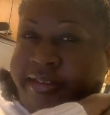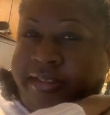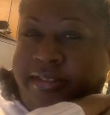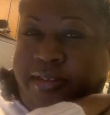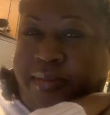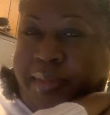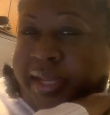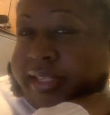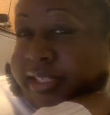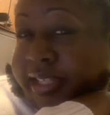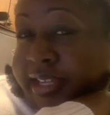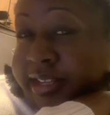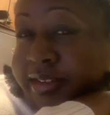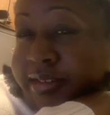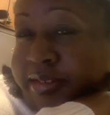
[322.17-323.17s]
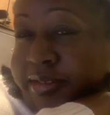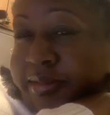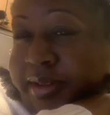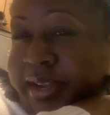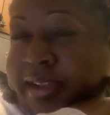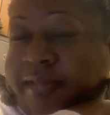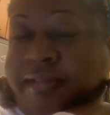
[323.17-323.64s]
is on my channel or
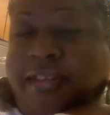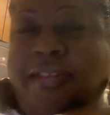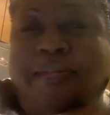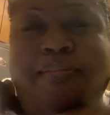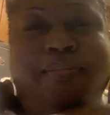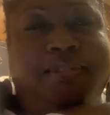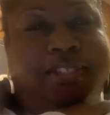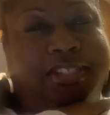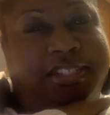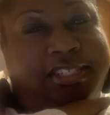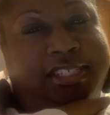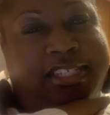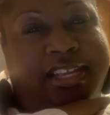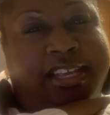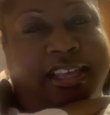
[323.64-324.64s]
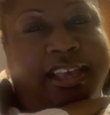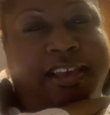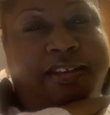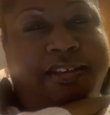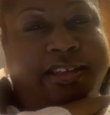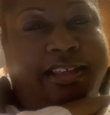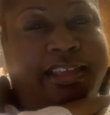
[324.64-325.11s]
whatever, you should check
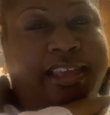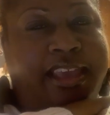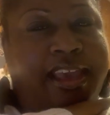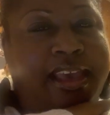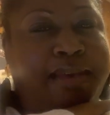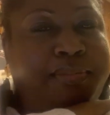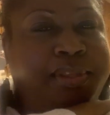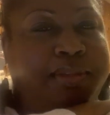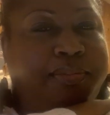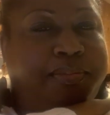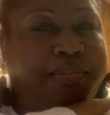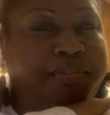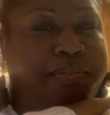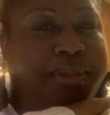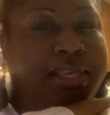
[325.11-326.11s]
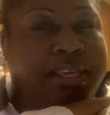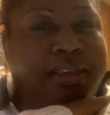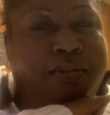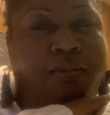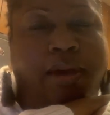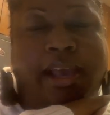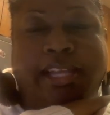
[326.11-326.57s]
out Capt
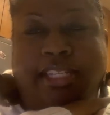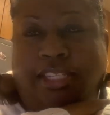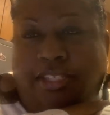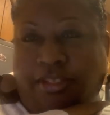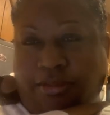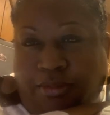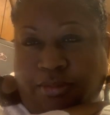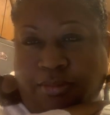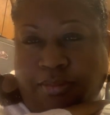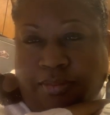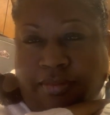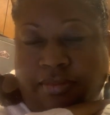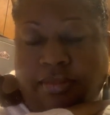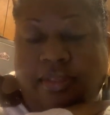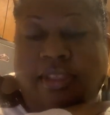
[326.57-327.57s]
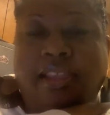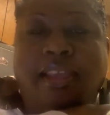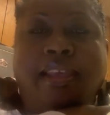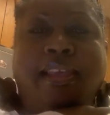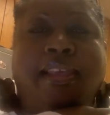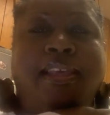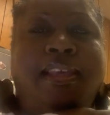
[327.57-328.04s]
PY2.
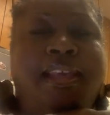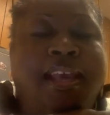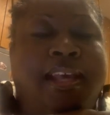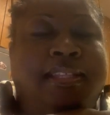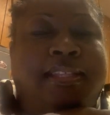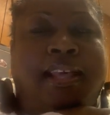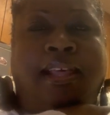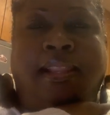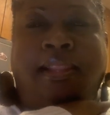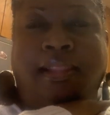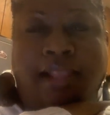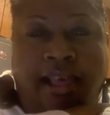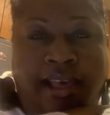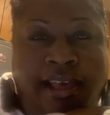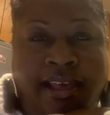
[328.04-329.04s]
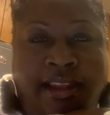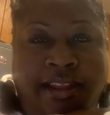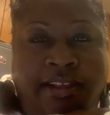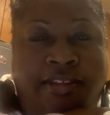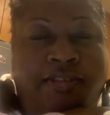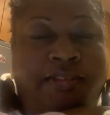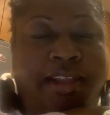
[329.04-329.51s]
He has a lot
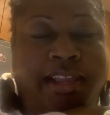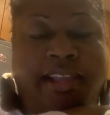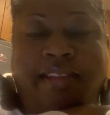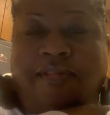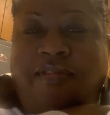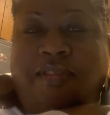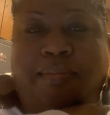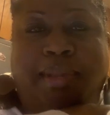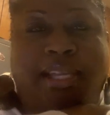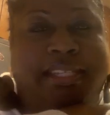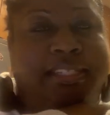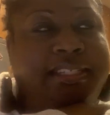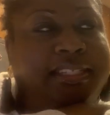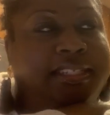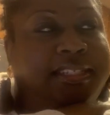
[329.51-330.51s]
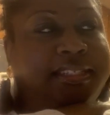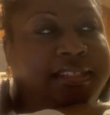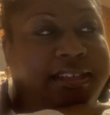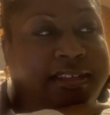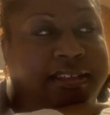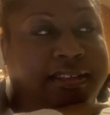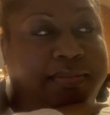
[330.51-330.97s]
of great information
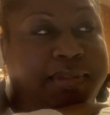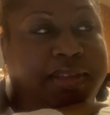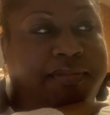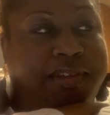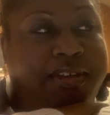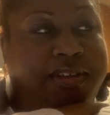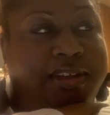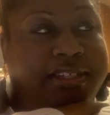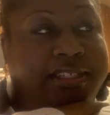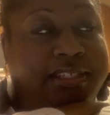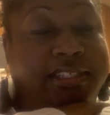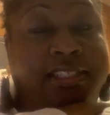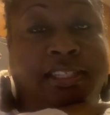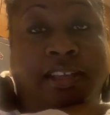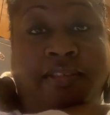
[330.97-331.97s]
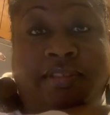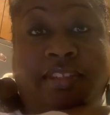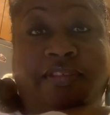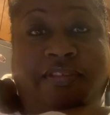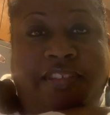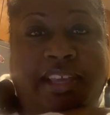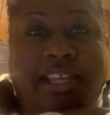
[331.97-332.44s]
in regards to self
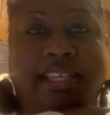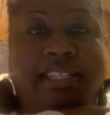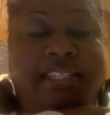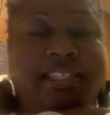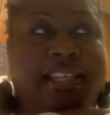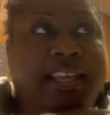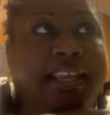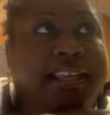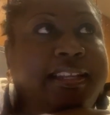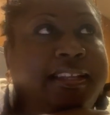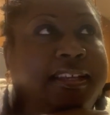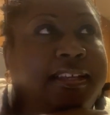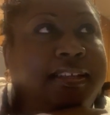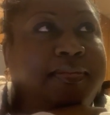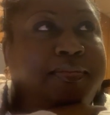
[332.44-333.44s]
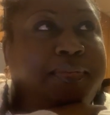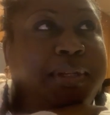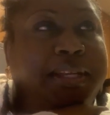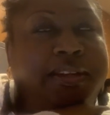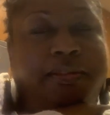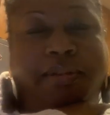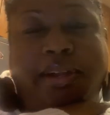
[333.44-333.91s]
defense and
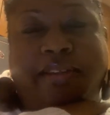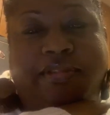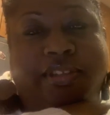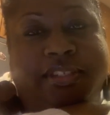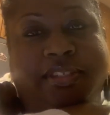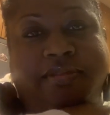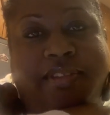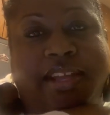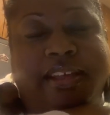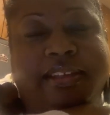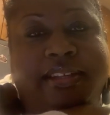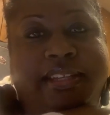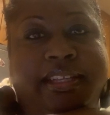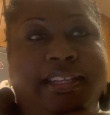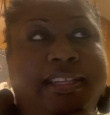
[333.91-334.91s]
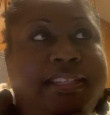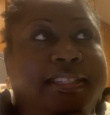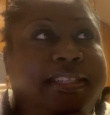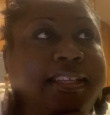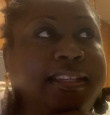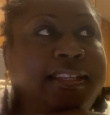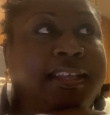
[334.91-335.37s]
being aware of your surroundings.
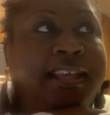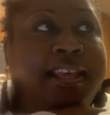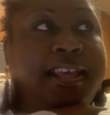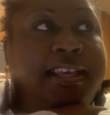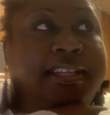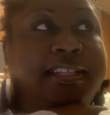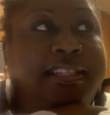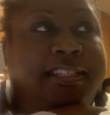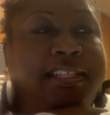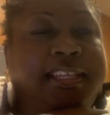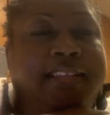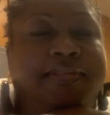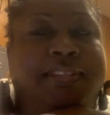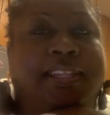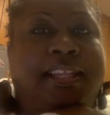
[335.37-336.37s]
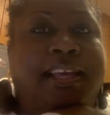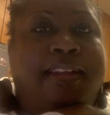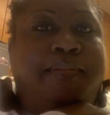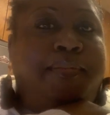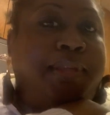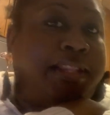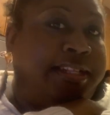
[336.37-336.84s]
And just he gives a lot
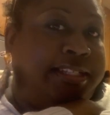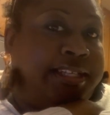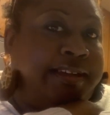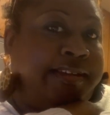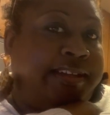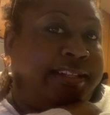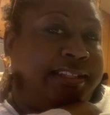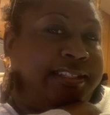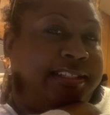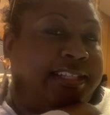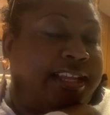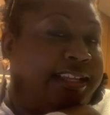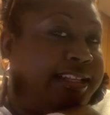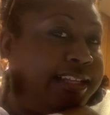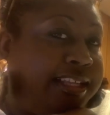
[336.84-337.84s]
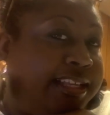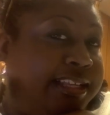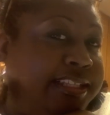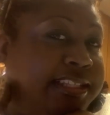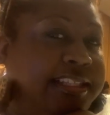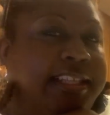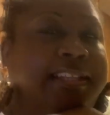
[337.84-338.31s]
of military
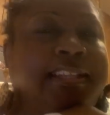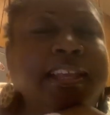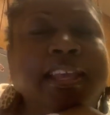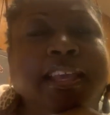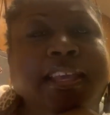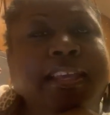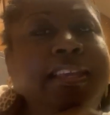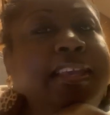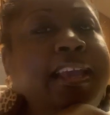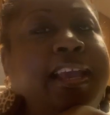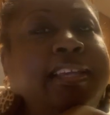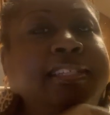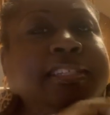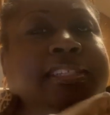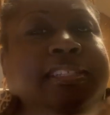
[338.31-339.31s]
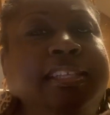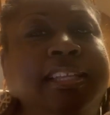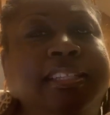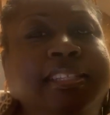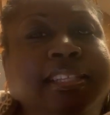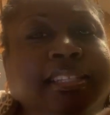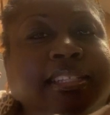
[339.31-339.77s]
techniques. And he actually
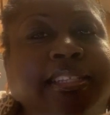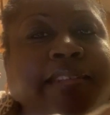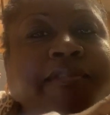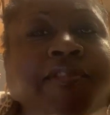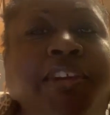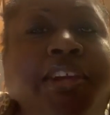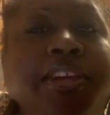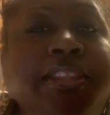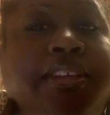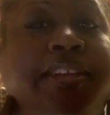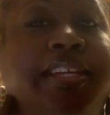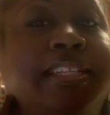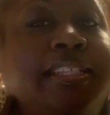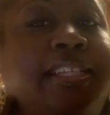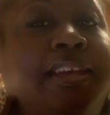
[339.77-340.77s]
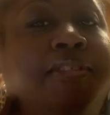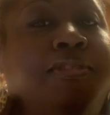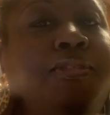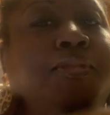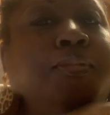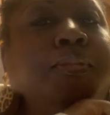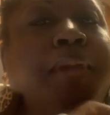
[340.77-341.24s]
takes it a step further and tell
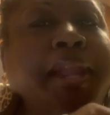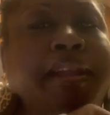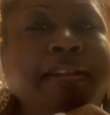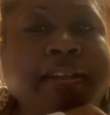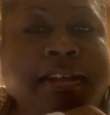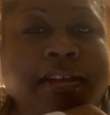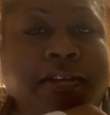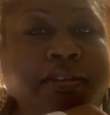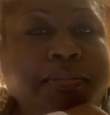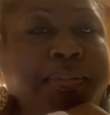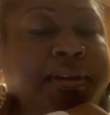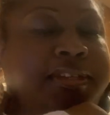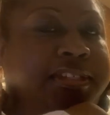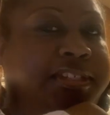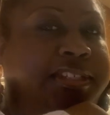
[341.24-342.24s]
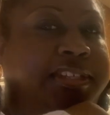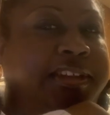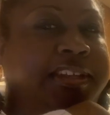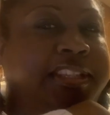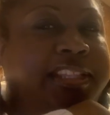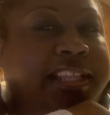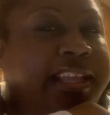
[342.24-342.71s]
you where to go to purchase
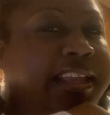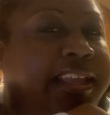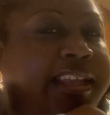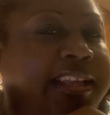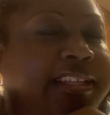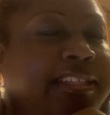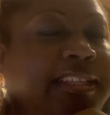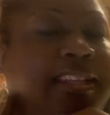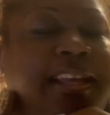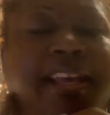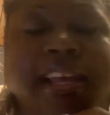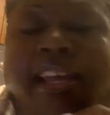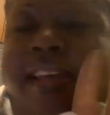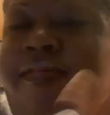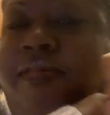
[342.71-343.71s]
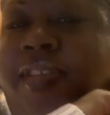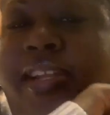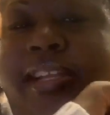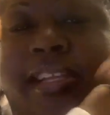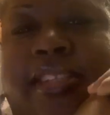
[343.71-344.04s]
certain things. And I really